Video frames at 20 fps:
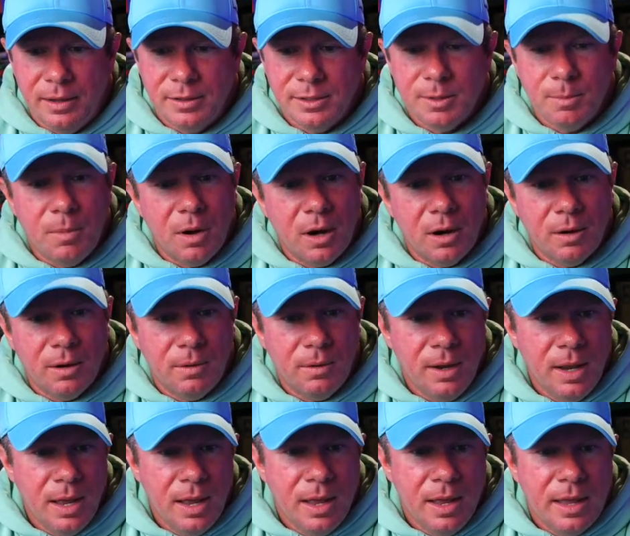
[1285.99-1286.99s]

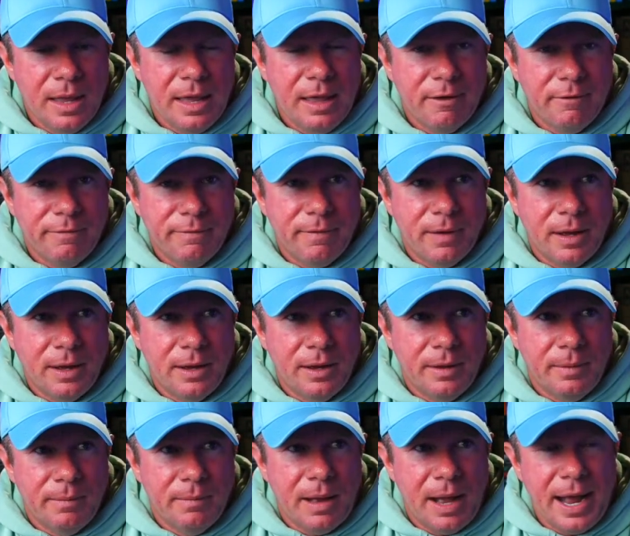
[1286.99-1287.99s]
Tomorrow, if
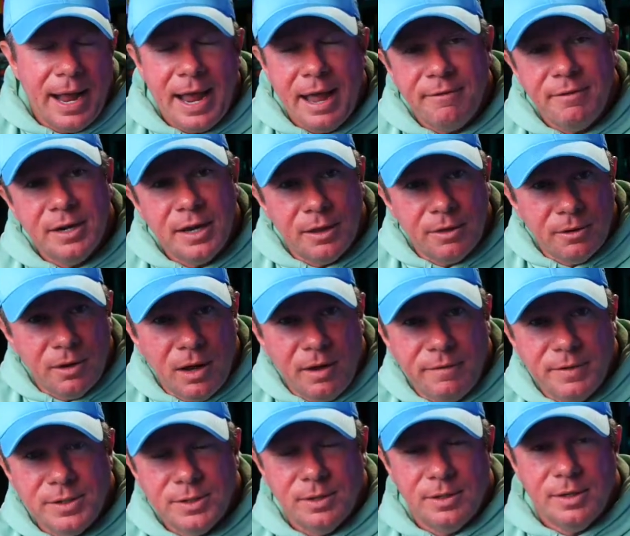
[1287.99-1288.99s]
I have another
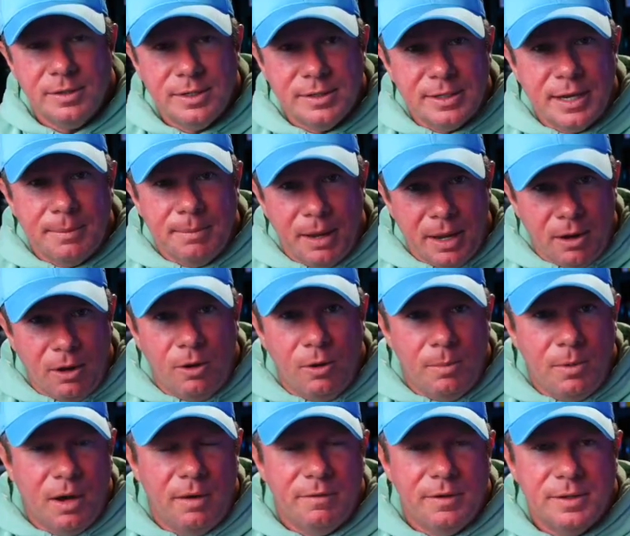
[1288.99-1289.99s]
office, so this is like my
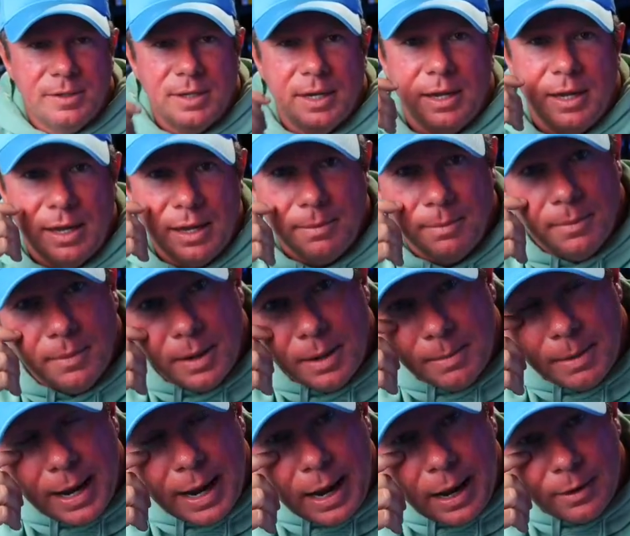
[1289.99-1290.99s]
home office, like in
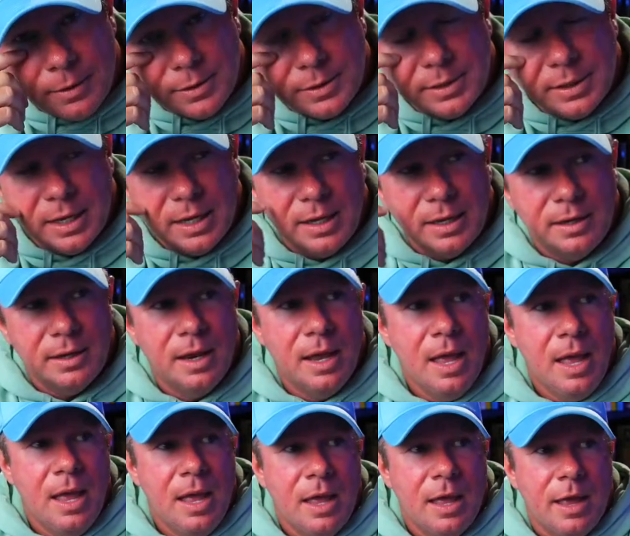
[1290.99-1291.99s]
my house. And
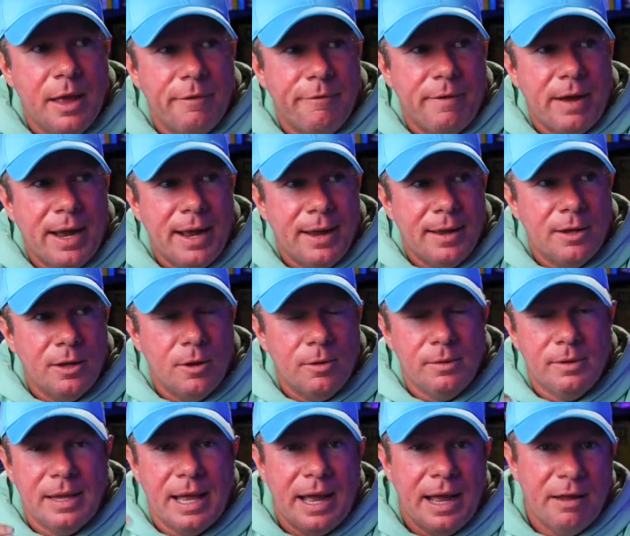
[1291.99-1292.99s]
if I
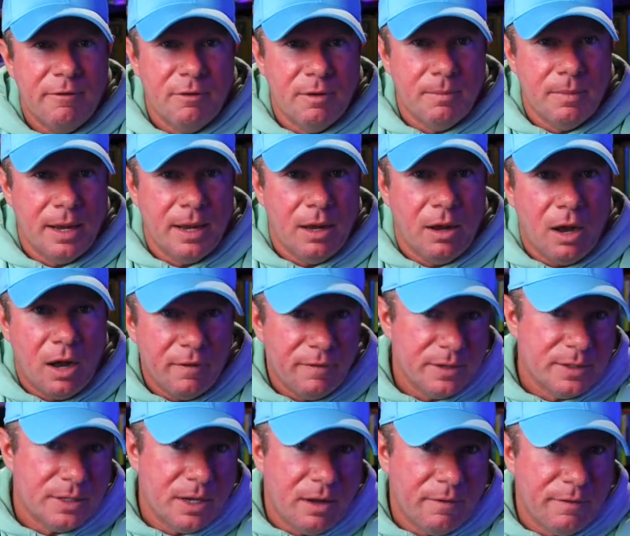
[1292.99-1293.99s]
go live in my
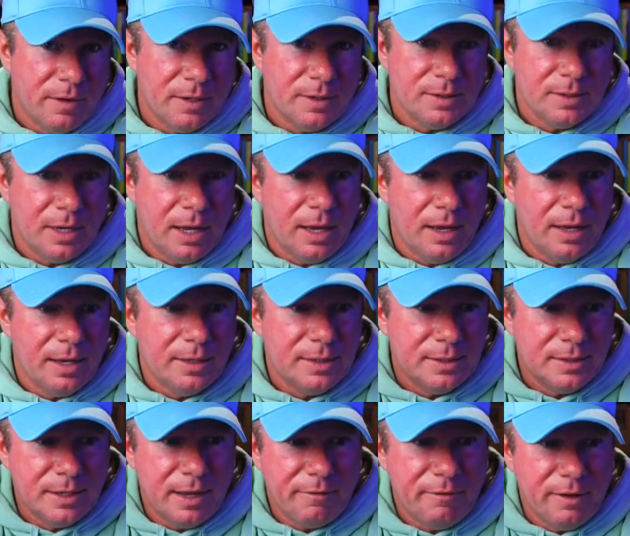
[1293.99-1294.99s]
office,
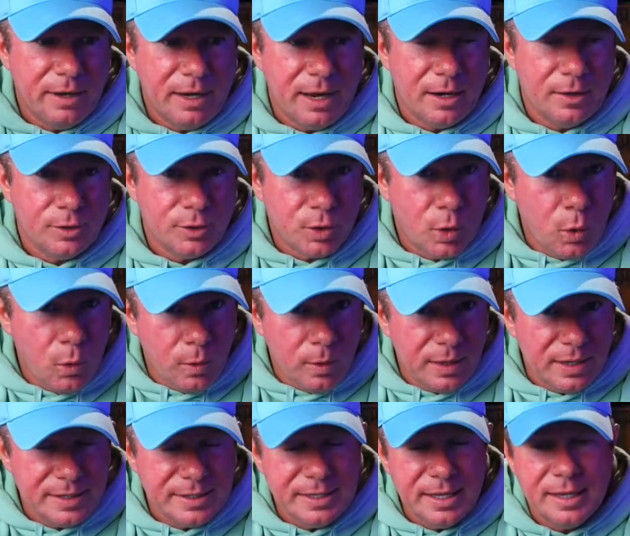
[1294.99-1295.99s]
it's definitely not as
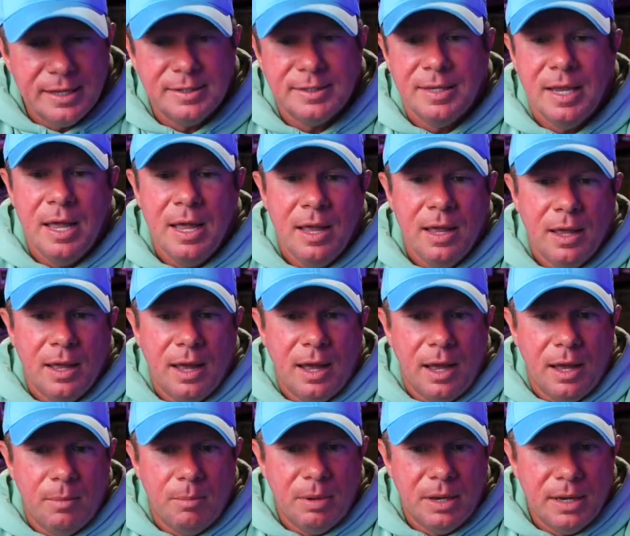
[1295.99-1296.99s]
cool as this,
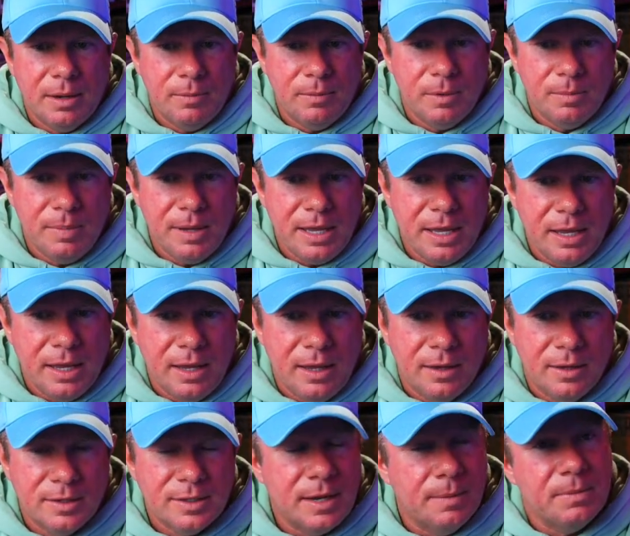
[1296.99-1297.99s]
but it would
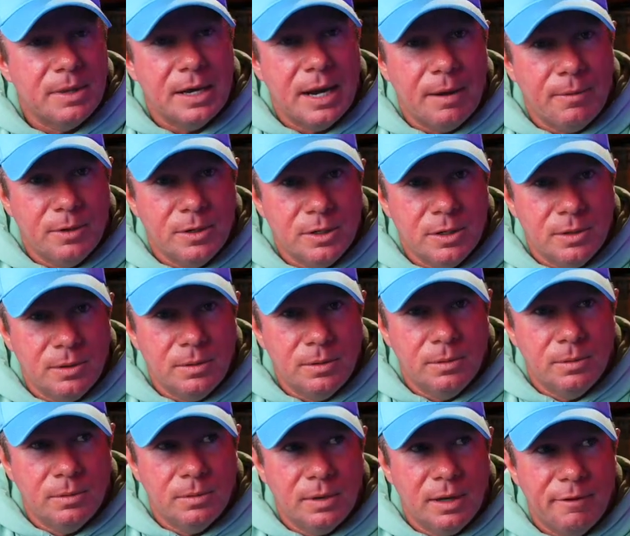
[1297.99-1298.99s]
be something I would
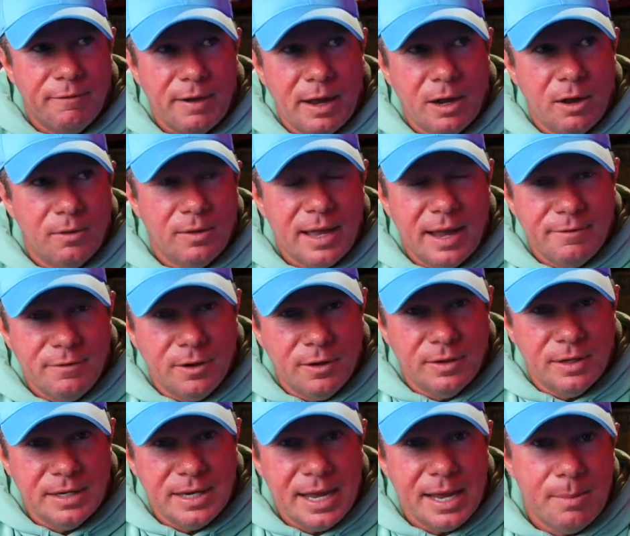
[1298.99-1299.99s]
do if I go live
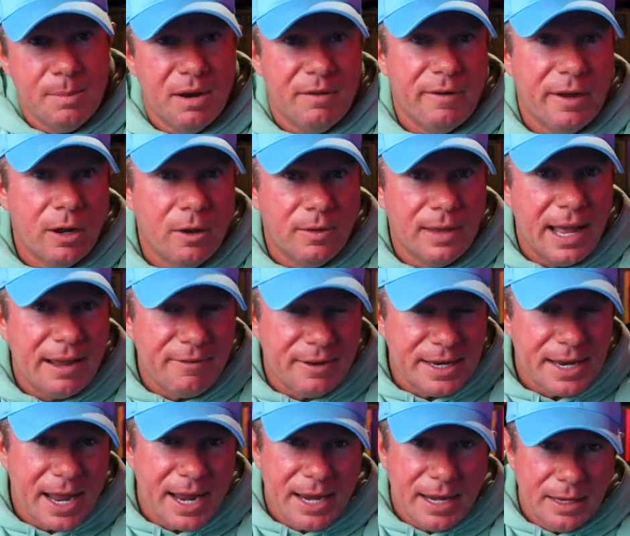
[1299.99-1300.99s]
during the day. But if I go live
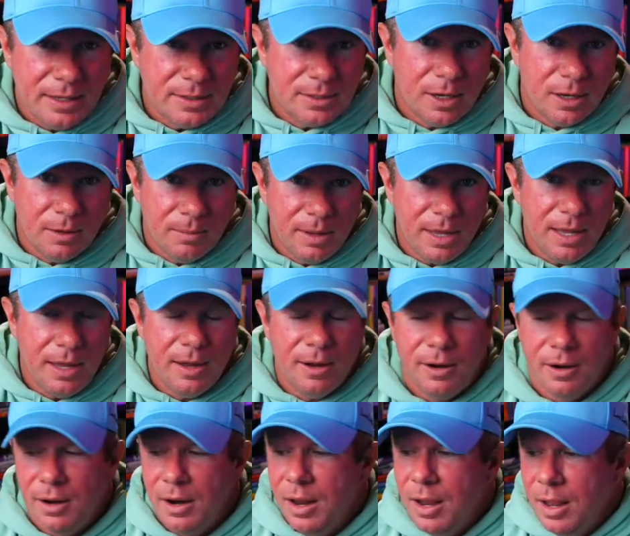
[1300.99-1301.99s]
at night, it's going to be
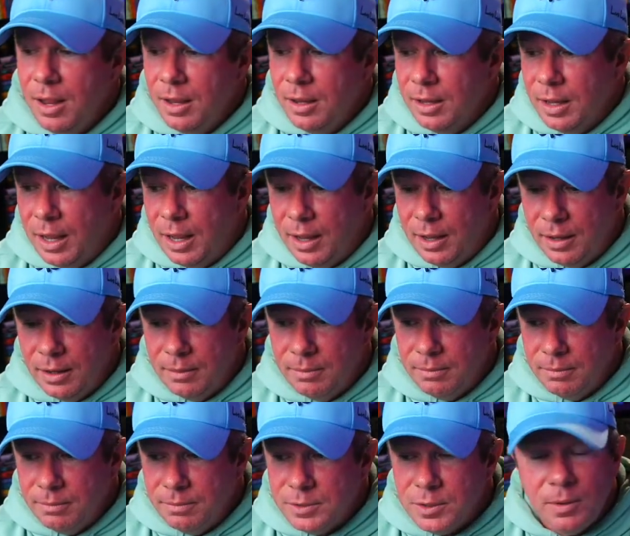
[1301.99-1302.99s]
here.
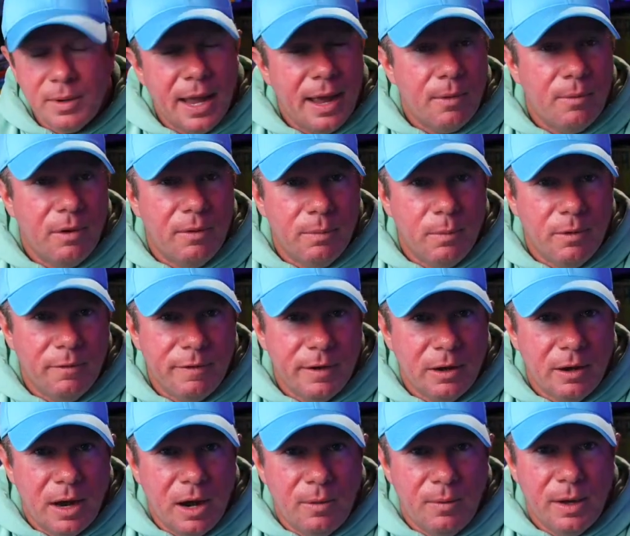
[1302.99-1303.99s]
So yeah, we'll
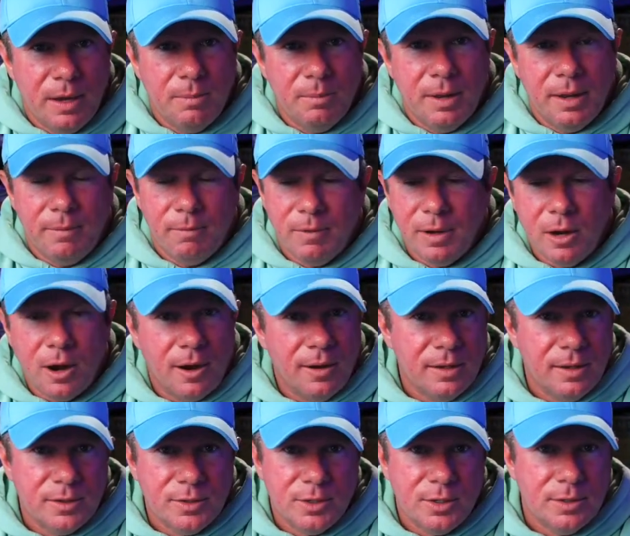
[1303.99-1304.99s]
figure out when. But
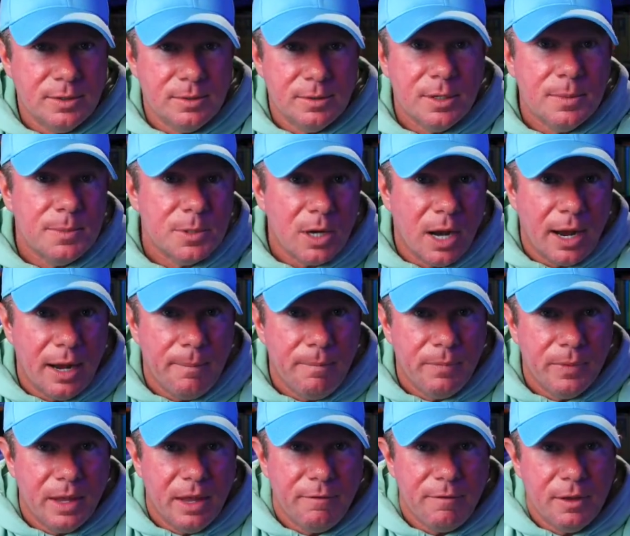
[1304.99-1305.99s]
regardless, just
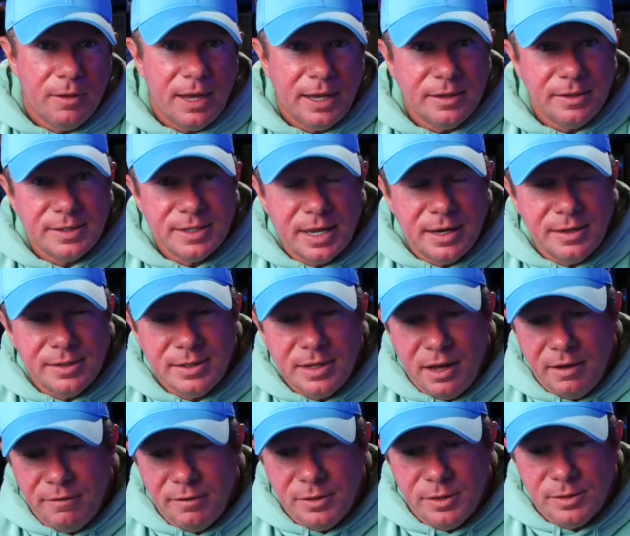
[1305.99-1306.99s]
subscribe if you like this kind of
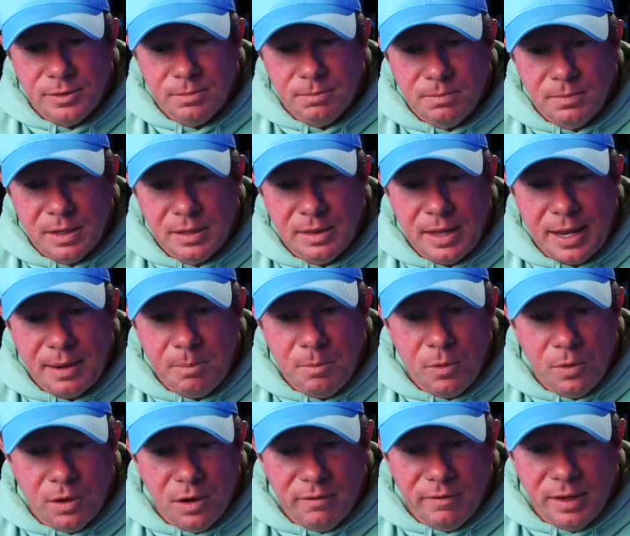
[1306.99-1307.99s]
stuff and just like
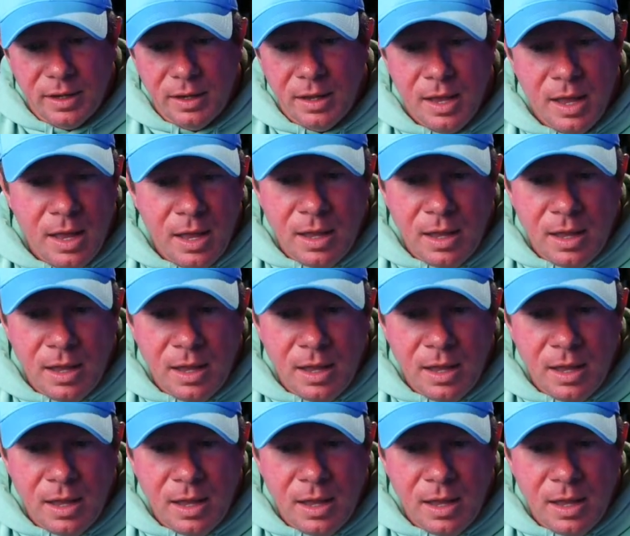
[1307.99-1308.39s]
more of I